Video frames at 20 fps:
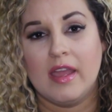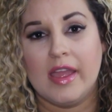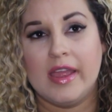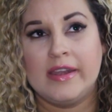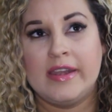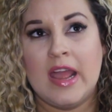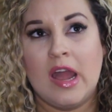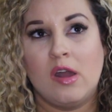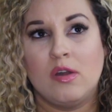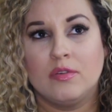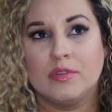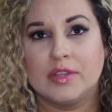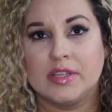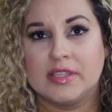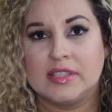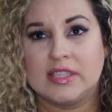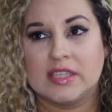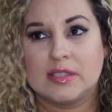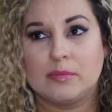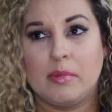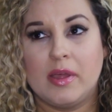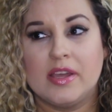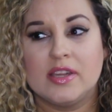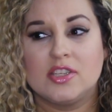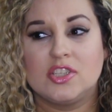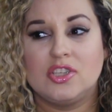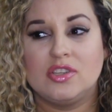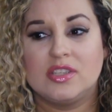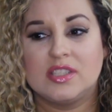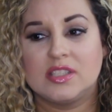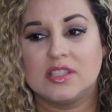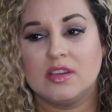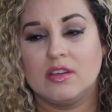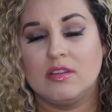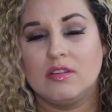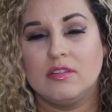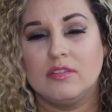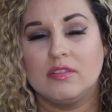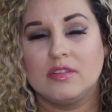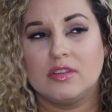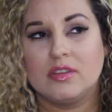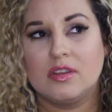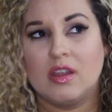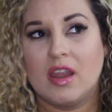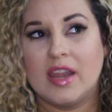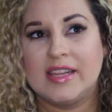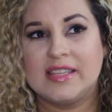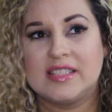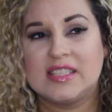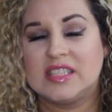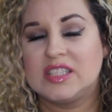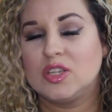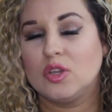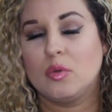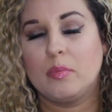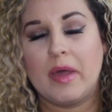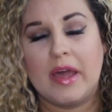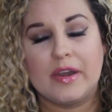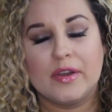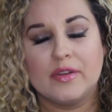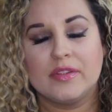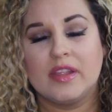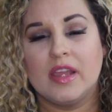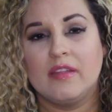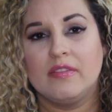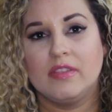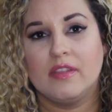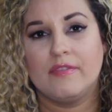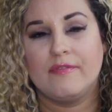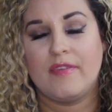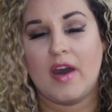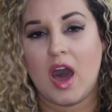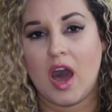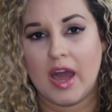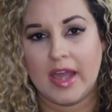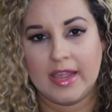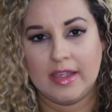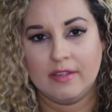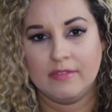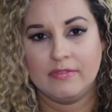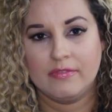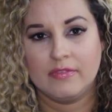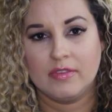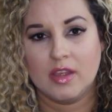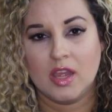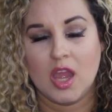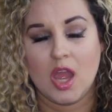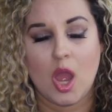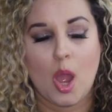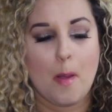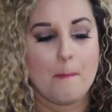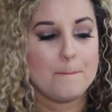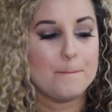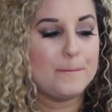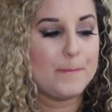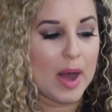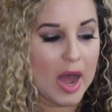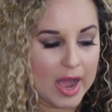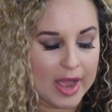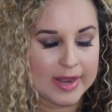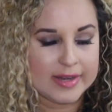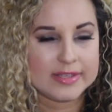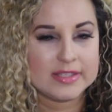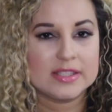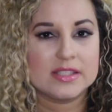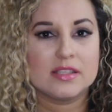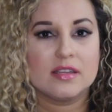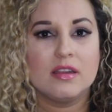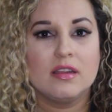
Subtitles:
And now the 6 Plus, it's still better than the 5, but